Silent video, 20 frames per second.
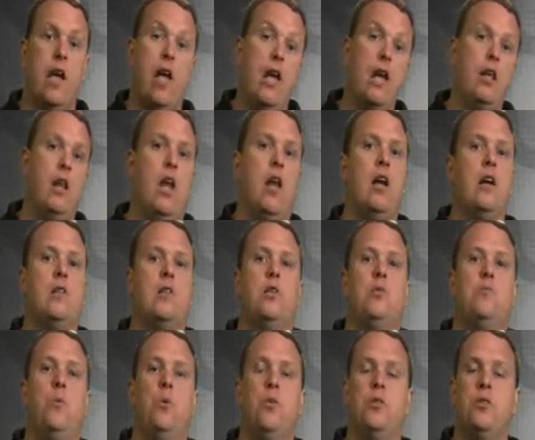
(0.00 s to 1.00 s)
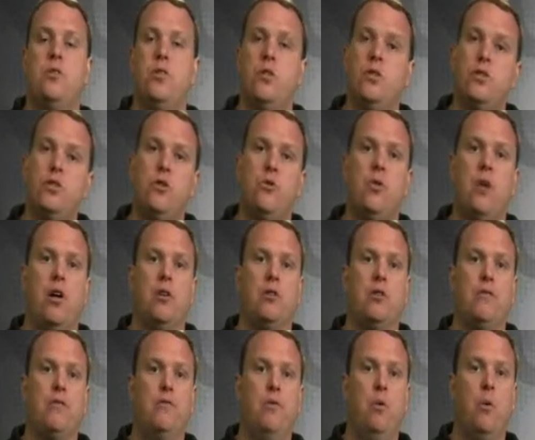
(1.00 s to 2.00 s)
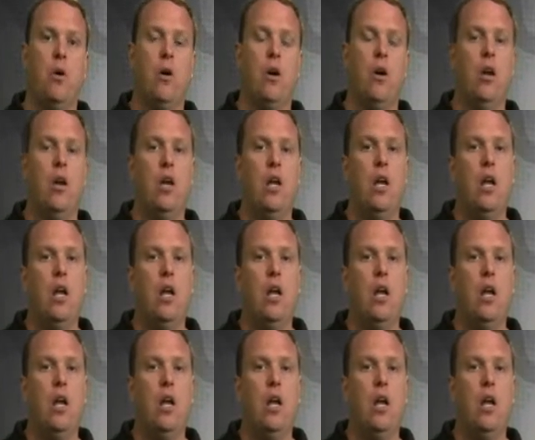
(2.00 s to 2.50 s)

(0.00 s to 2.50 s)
and access points since 2004